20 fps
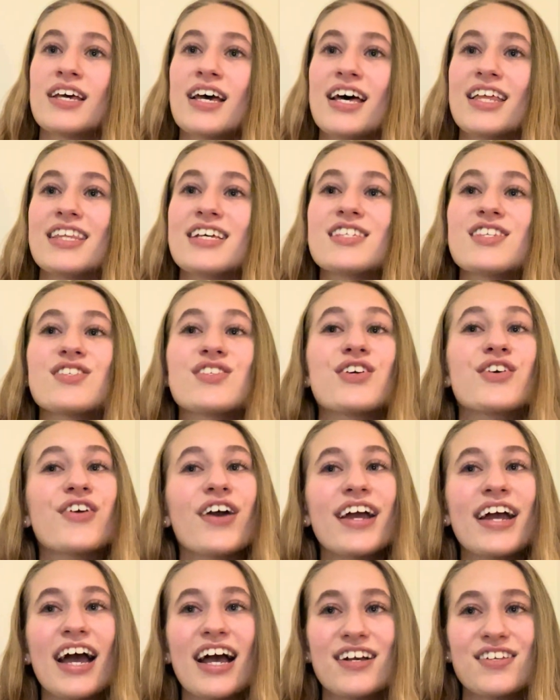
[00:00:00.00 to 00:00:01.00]
This is a
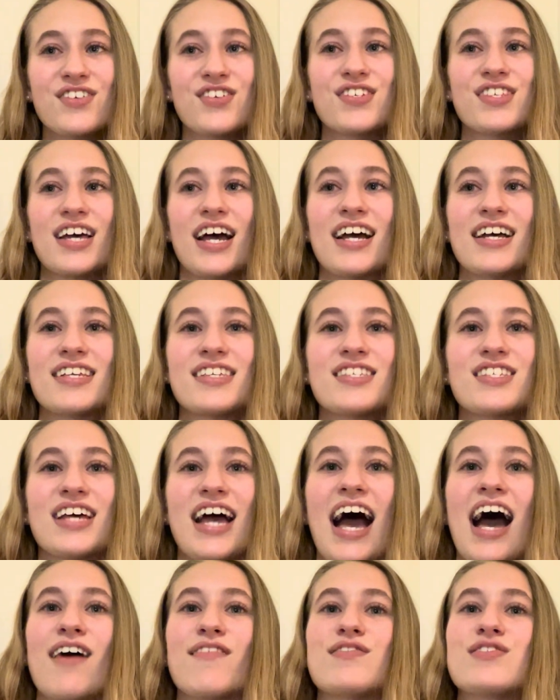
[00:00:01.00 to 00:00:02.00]
great exercise to
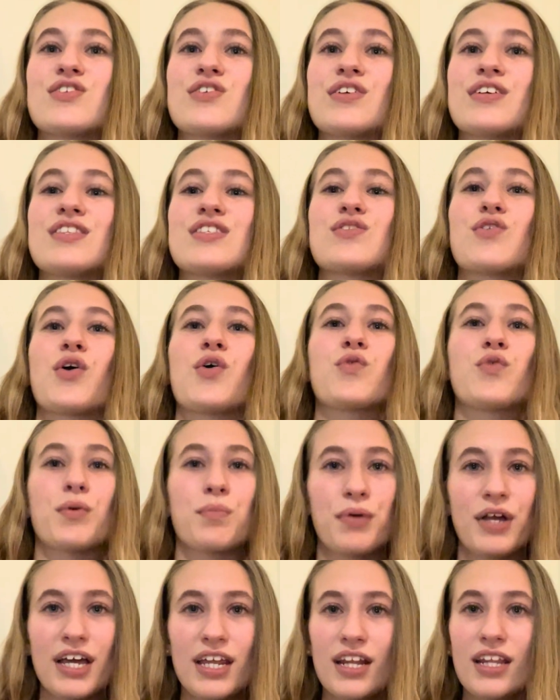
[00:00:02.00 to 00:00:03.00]
have students
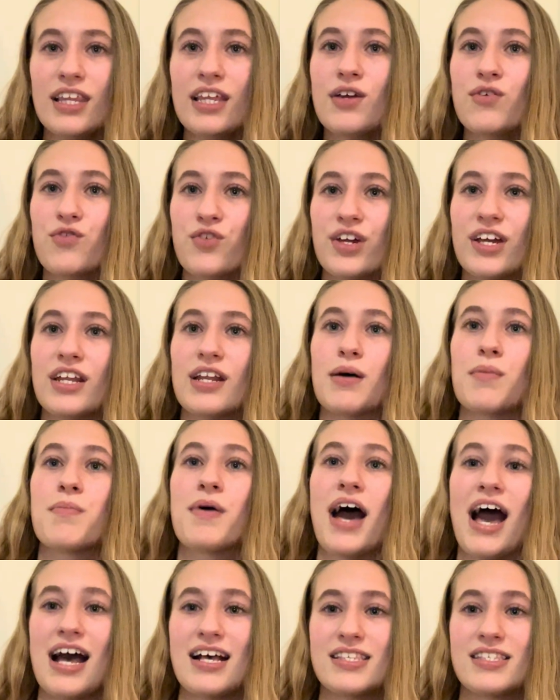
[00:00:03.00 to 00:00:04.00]
repeatedly read a
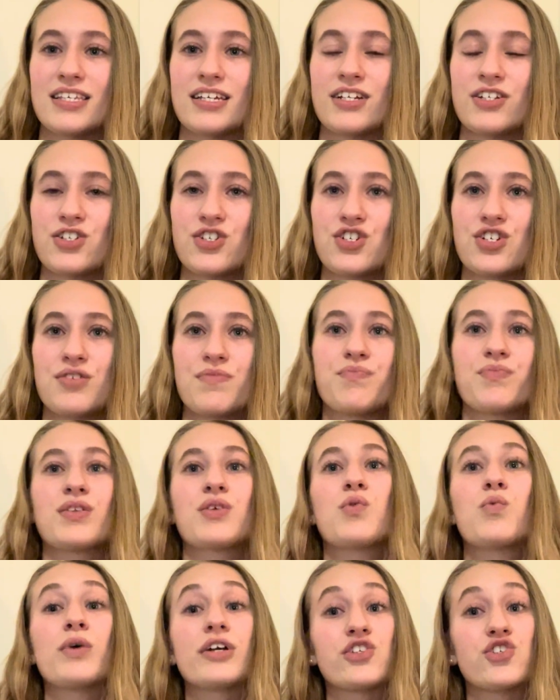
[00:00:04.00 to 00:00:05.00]
passage,
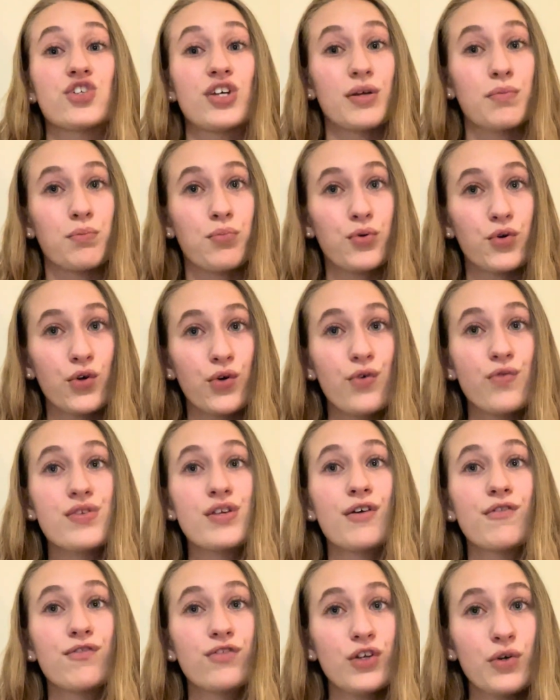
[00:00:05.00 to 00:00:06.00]
which improves
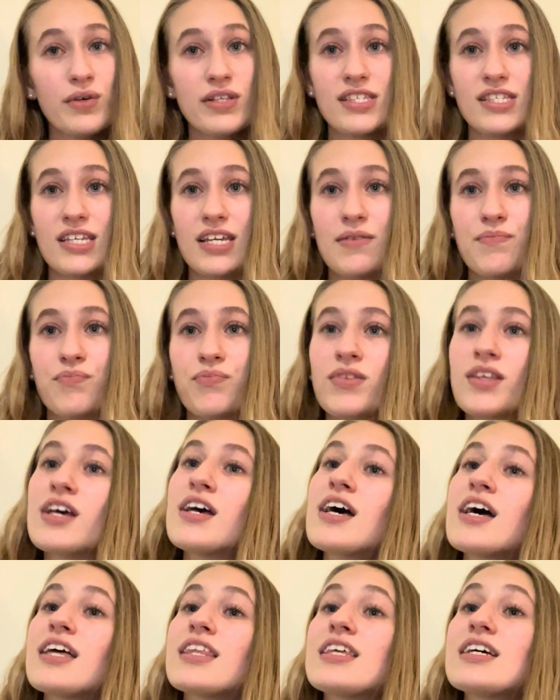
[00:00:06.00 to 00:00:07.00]
fluency.
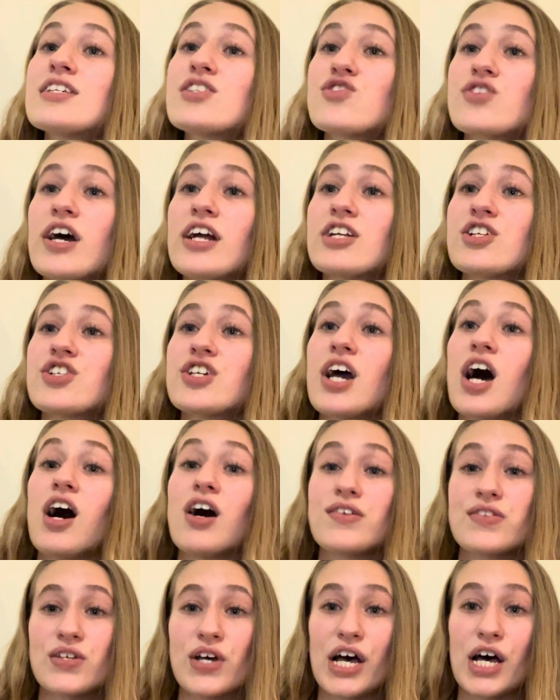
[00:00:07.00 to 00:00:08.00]
This strategy
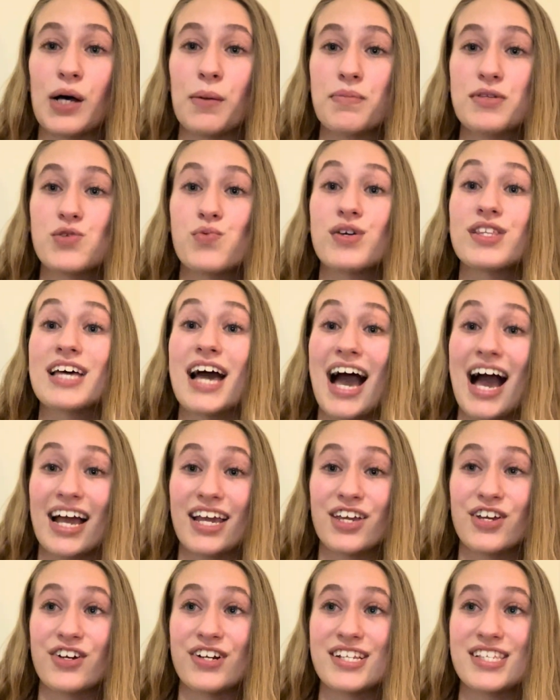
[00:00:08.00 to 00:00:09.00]
also helps with
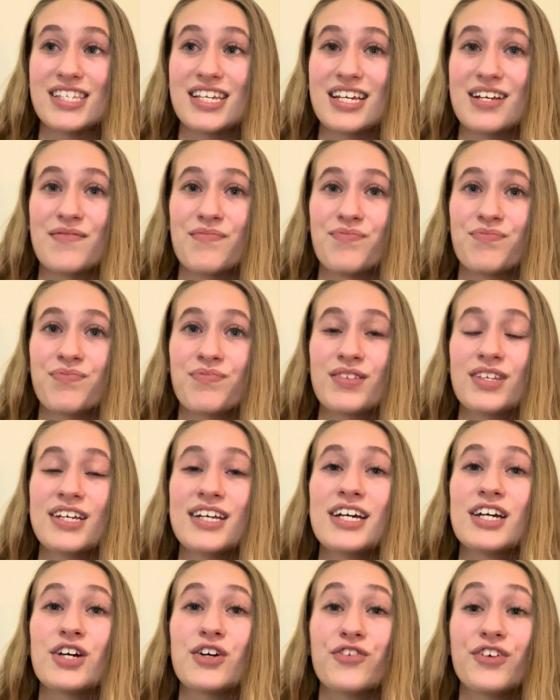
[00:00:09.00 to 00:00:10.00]
accuracy.
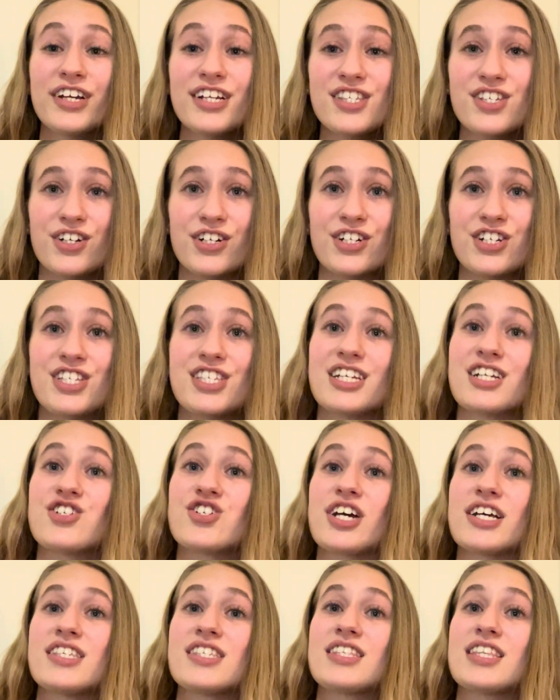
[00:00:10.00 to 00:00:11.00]
Research
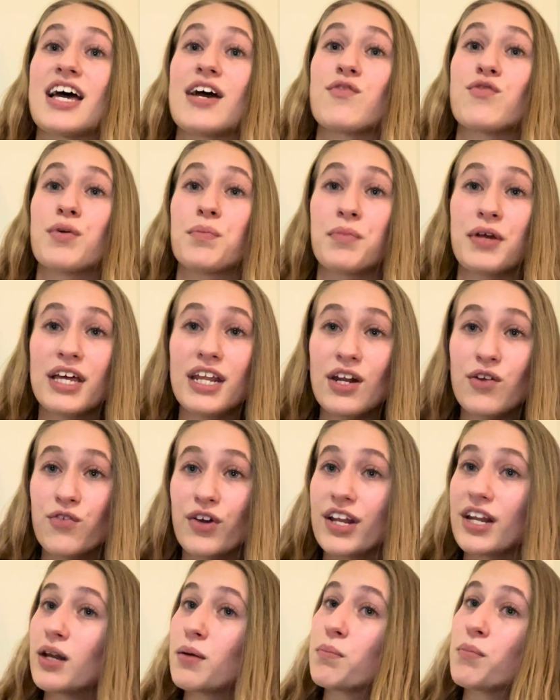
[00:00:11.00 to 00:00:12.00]
suggests that repeated
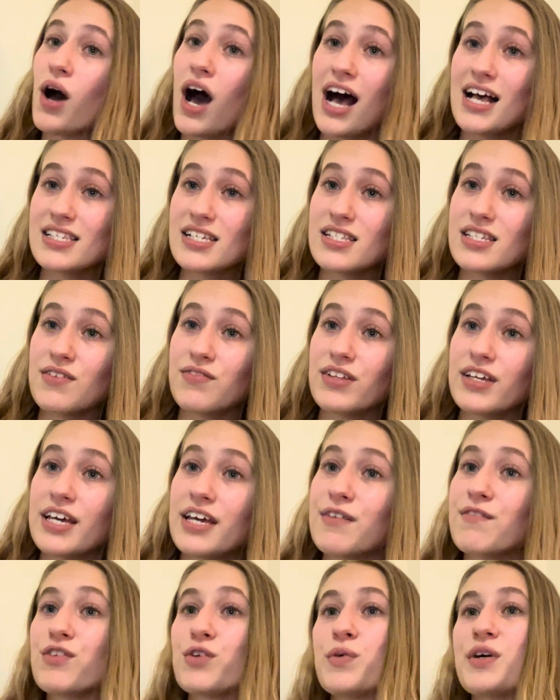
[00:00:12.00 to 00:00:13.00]
reading positively
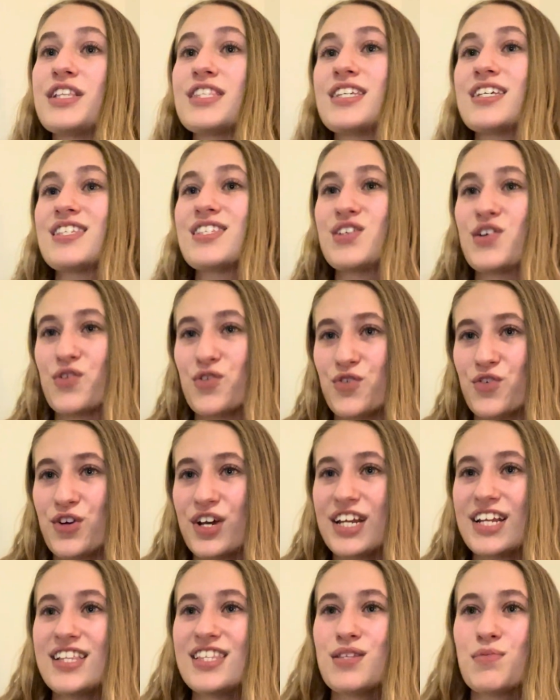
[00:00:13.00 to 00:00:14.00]
influences
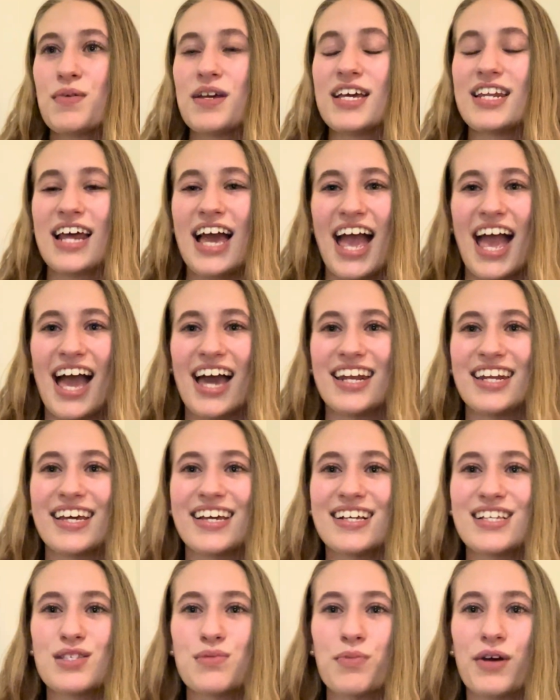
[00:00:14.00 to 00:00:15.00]
reading speed and
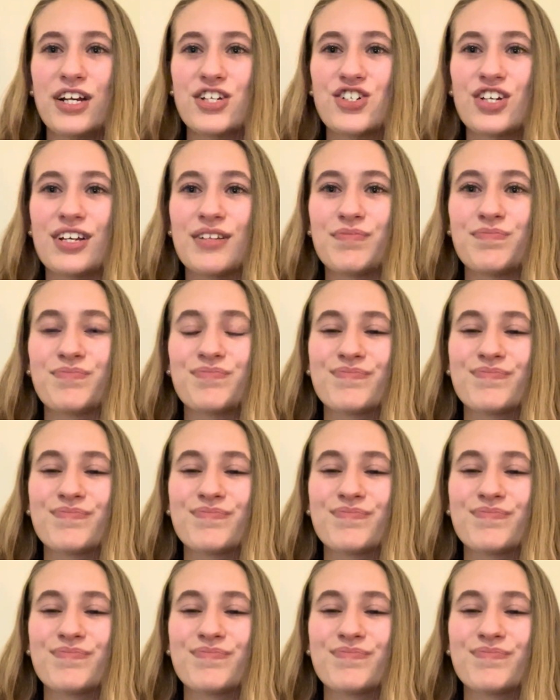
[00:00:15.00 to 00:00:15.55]
expression.